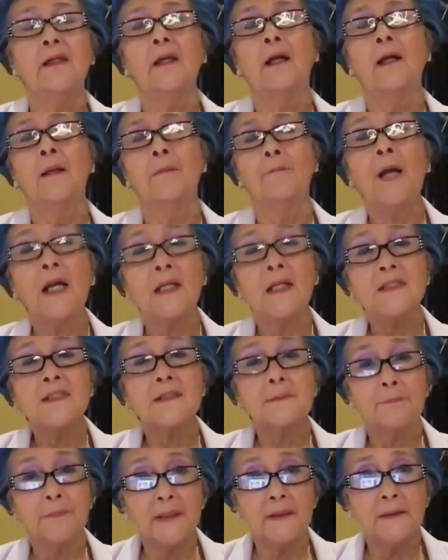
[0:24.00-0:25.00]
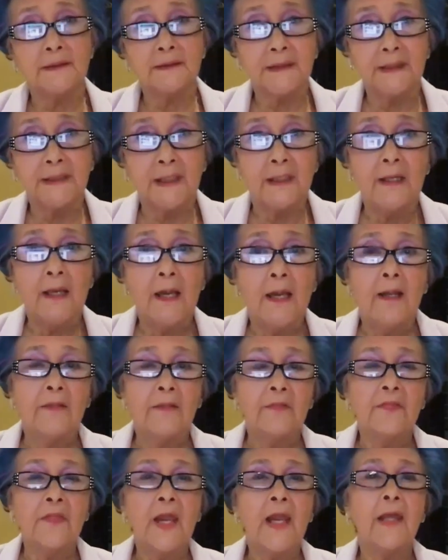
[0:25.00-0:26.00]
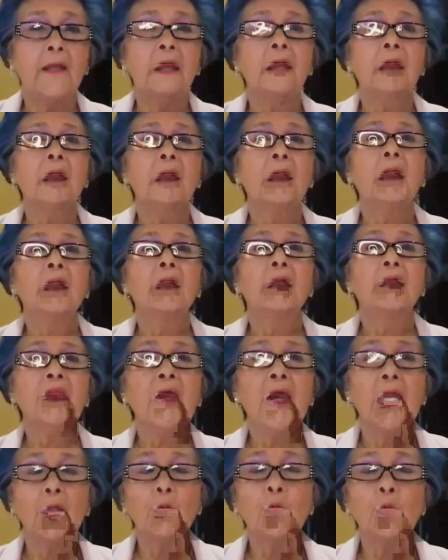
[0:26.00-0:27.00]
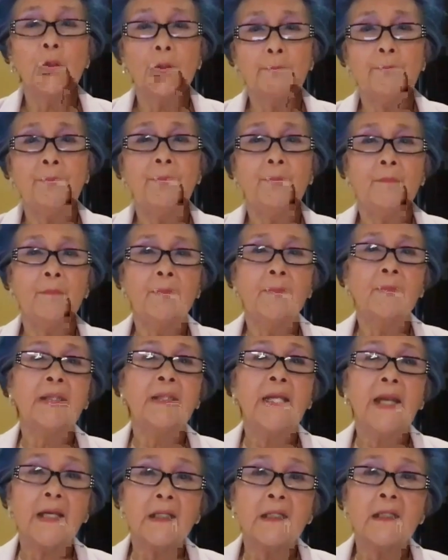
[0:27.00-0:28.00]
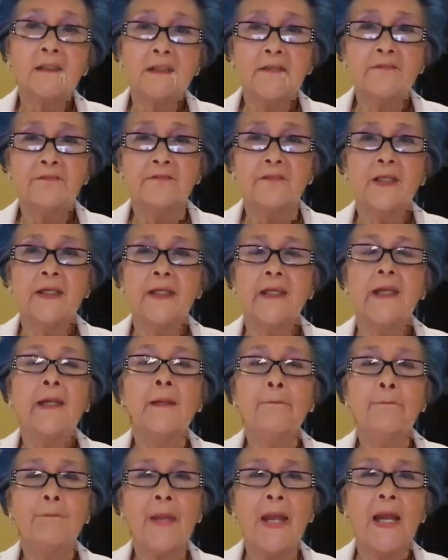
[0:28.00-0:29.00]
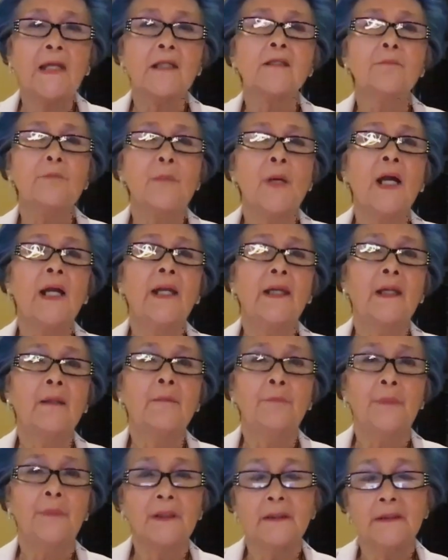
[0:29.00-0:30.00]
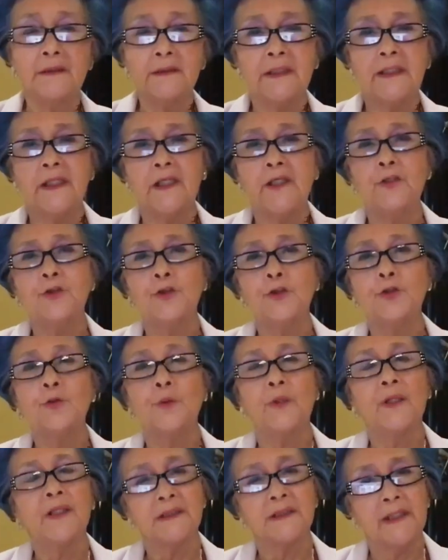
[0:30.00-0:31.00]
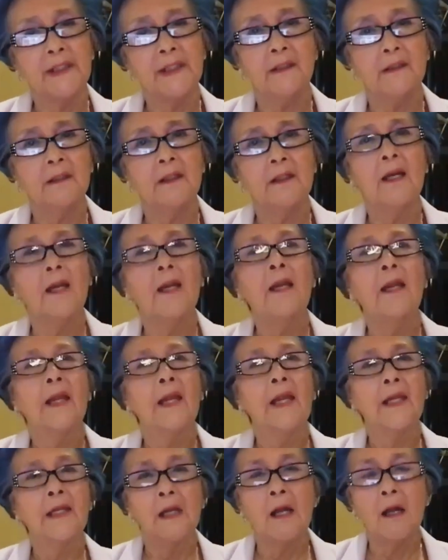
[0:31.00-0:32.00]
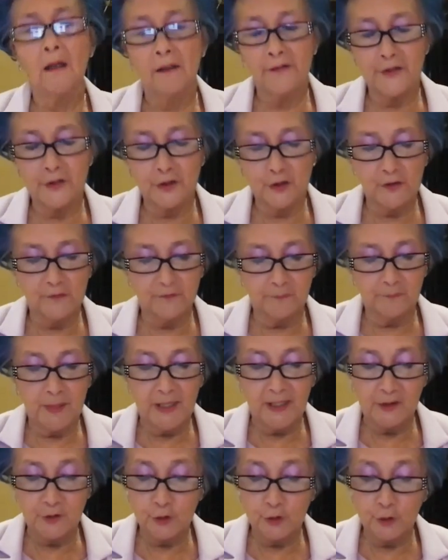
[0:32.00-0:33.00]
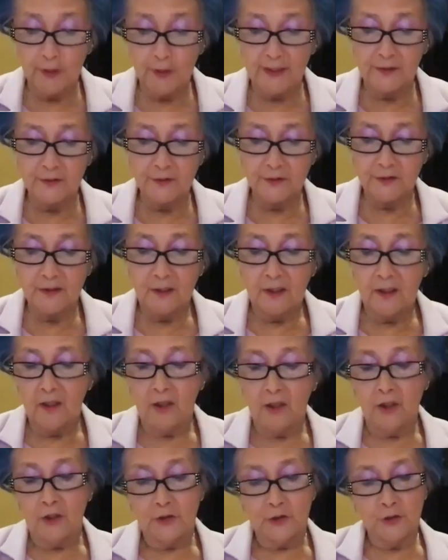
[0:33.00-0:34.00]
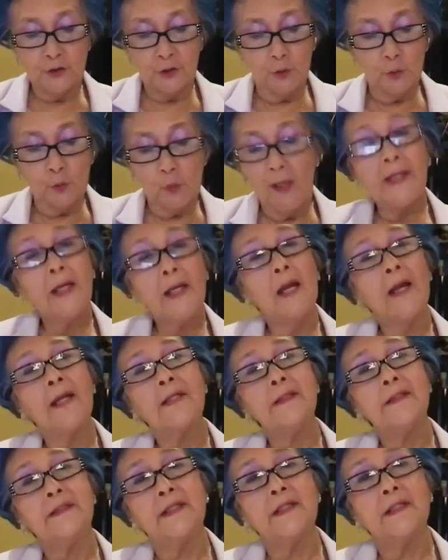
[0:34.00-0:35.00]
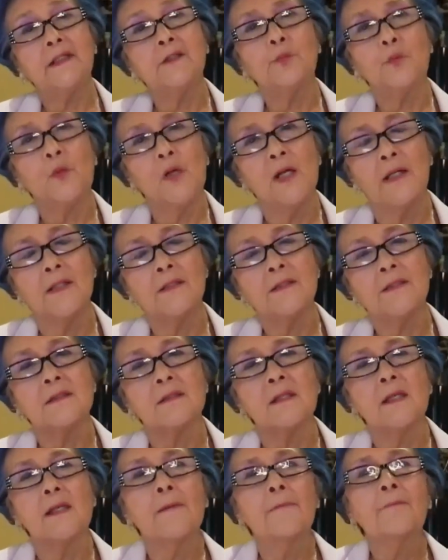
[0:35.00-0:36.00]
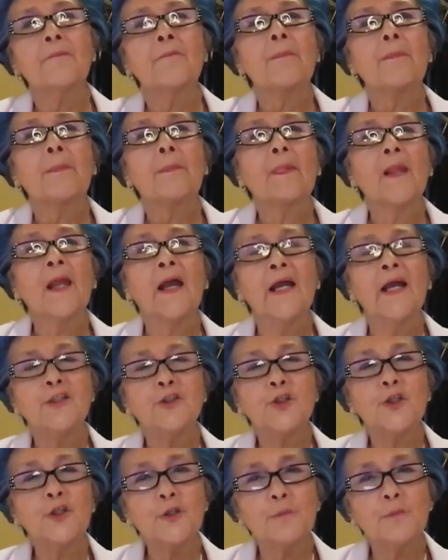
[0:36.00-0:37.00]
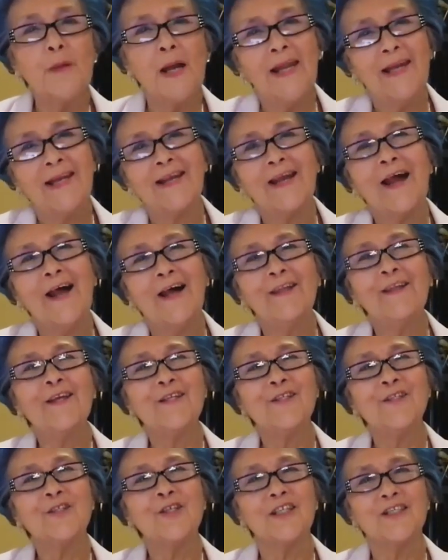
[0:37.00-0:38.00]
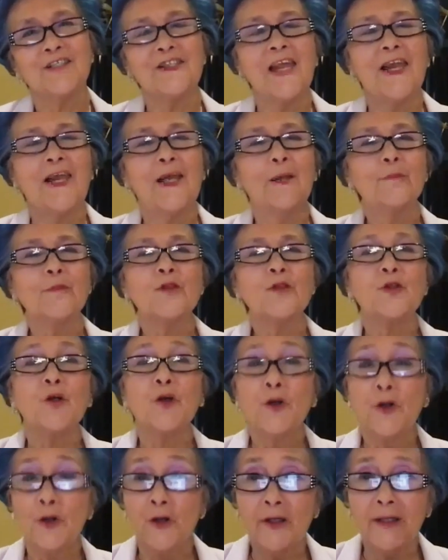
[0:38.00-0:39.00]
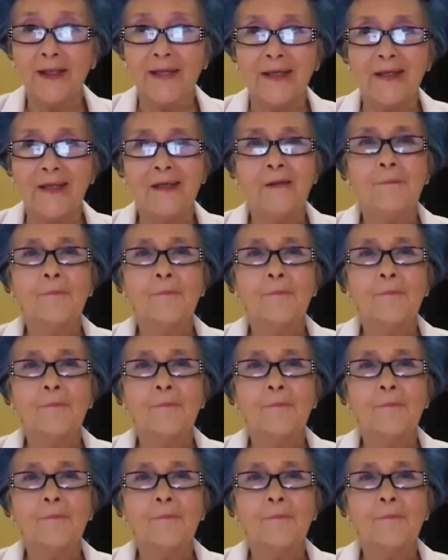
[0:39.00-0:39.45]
possibility that would negatively impact my ability to attend a college of my choice. So what I did was I took my college exams early